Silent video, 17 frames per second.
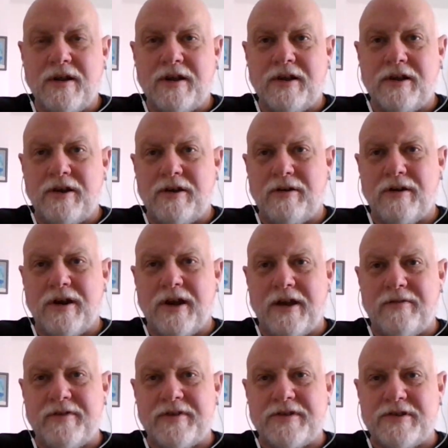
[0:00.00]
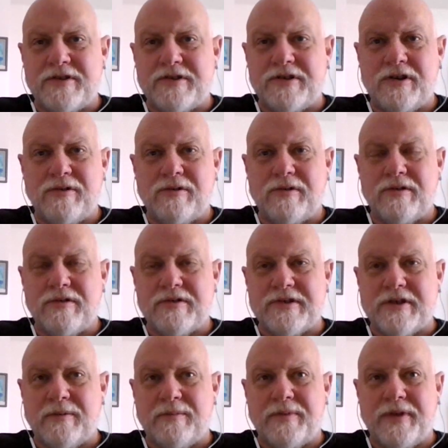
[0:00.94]
you know, kind of as a joke or
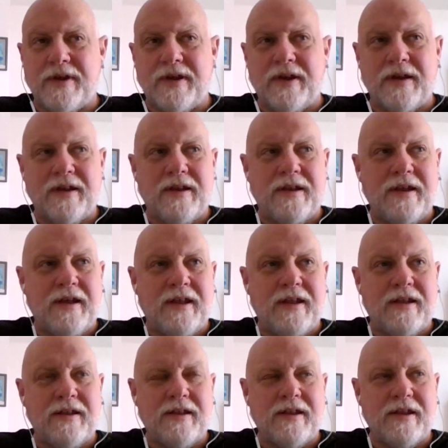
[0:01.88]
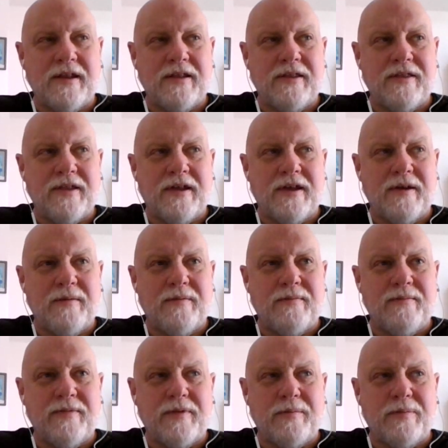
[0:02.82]
something, and the
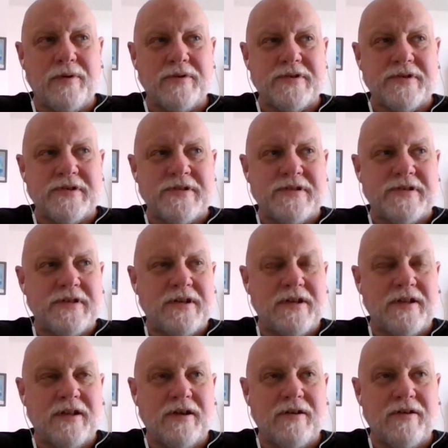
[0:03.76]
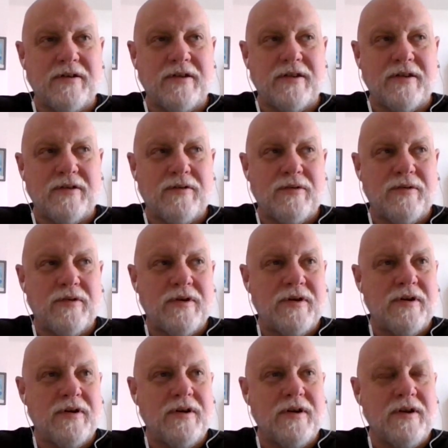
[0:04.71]
person sitting there in the
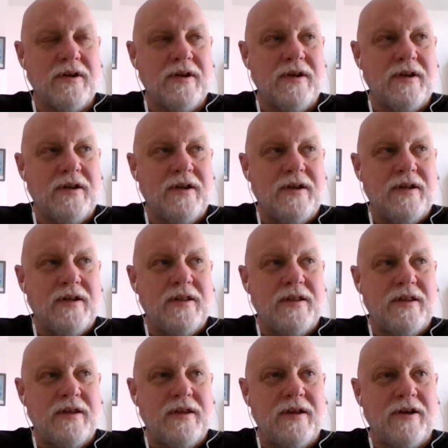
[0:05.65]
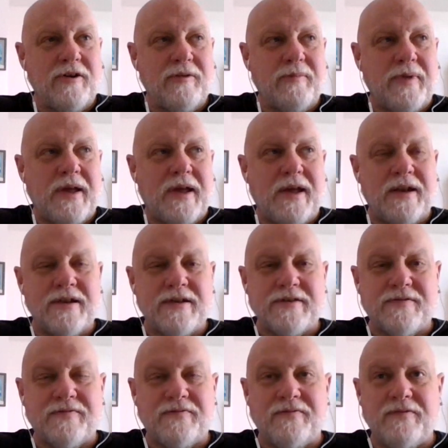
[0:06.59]
corner, the young man,
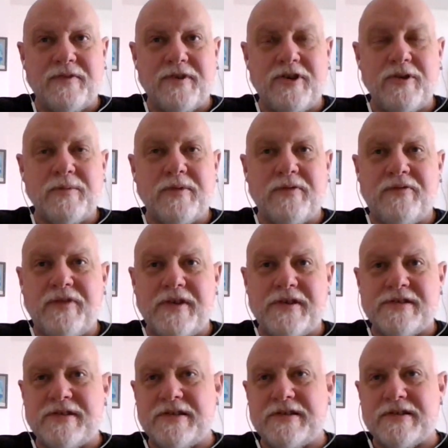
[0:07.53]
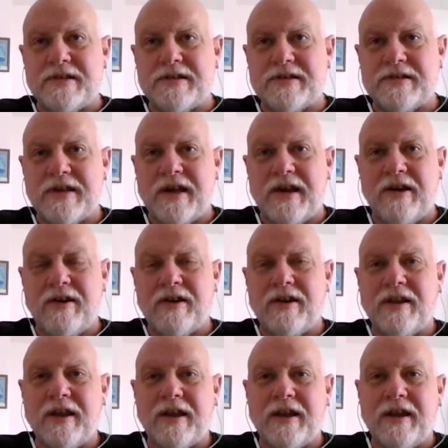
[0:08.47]
has human feces in his hair,
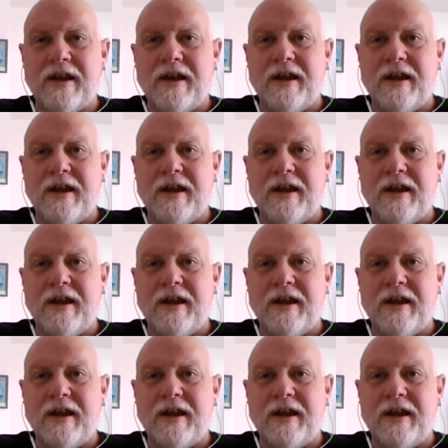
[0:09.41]
and like,